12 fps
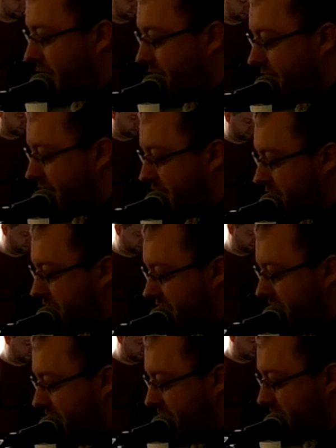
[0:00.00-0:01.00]
have capture
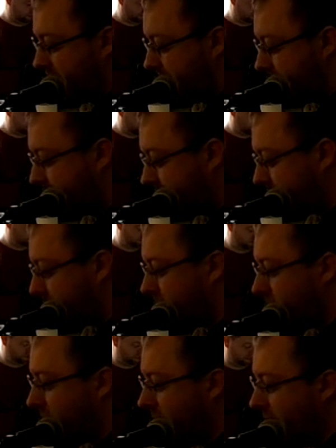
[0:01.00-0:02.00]
continuous.
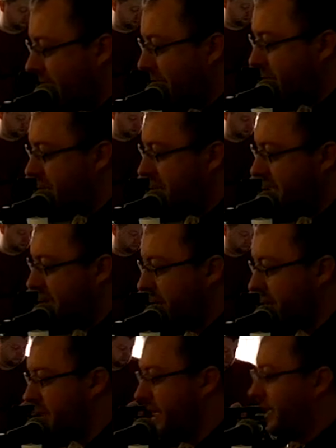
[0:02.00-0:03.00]
Capture
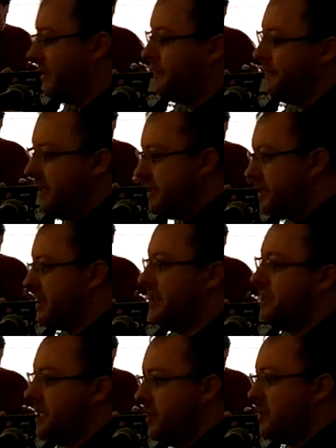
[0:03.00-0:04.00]
continuous feeds us
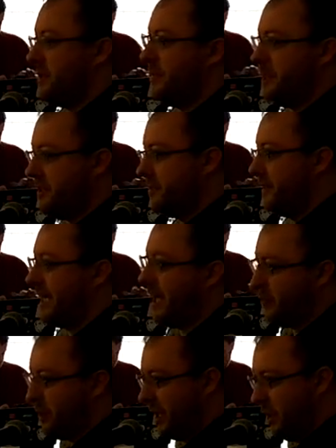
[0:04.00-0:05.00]
continuous images from the
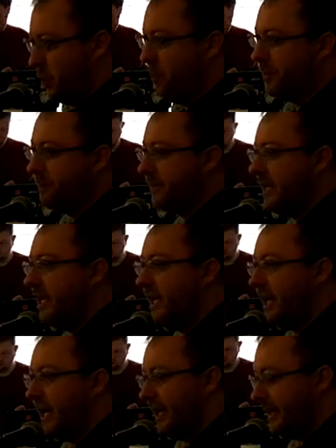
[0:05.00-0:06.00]
camera in a loop.
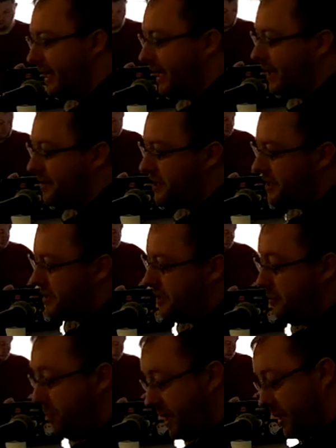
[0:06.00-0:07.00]
And that allows us,
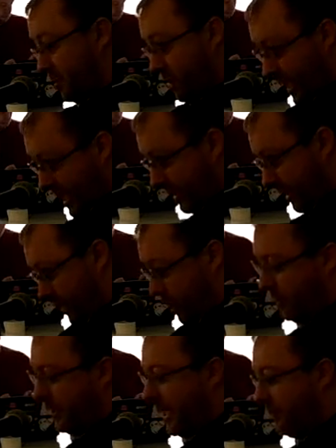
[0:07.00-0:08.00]
because we're in a
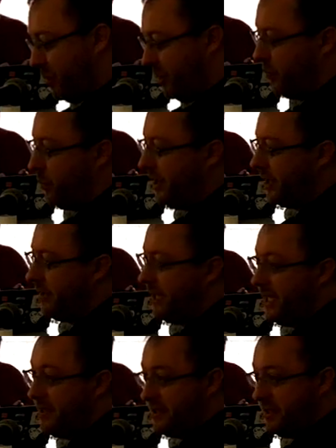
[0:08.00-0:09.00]
loop at that point, we can
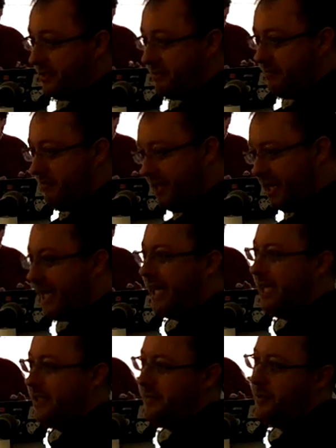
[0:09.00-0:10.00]
insert
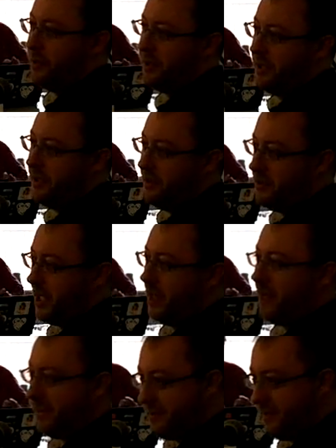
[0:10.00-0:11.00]
delays if you want to do
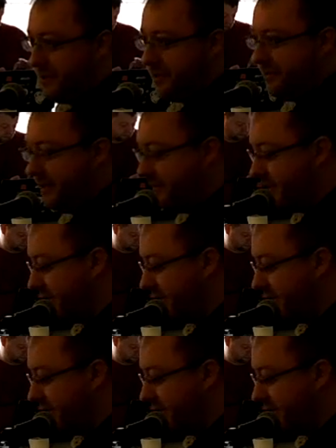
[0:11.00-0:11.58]
time-lapse photography, for